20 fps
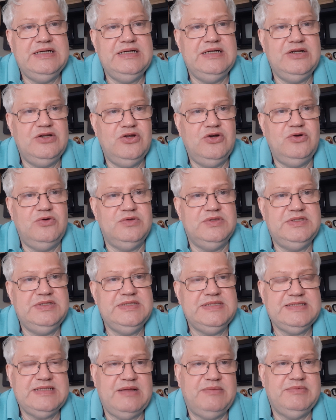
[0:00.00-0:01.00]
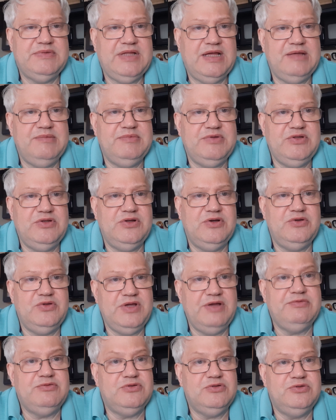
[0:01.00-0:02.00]
load. Sometimes you
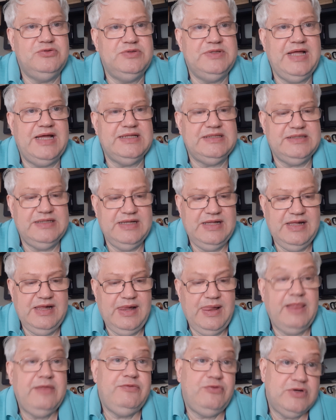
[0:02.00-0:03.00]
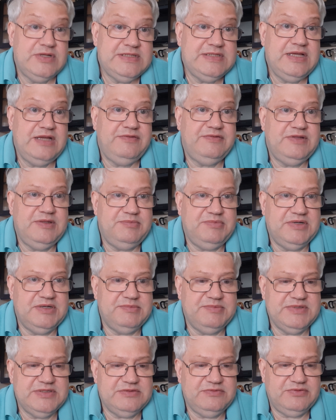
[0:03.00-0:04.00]
have to do that for safety
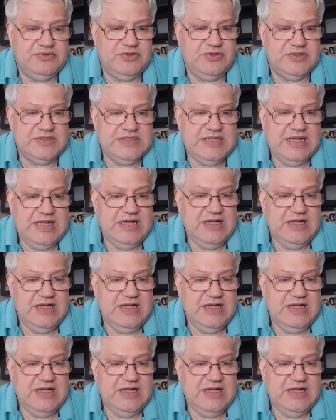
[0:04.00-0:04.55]
purpose, of course.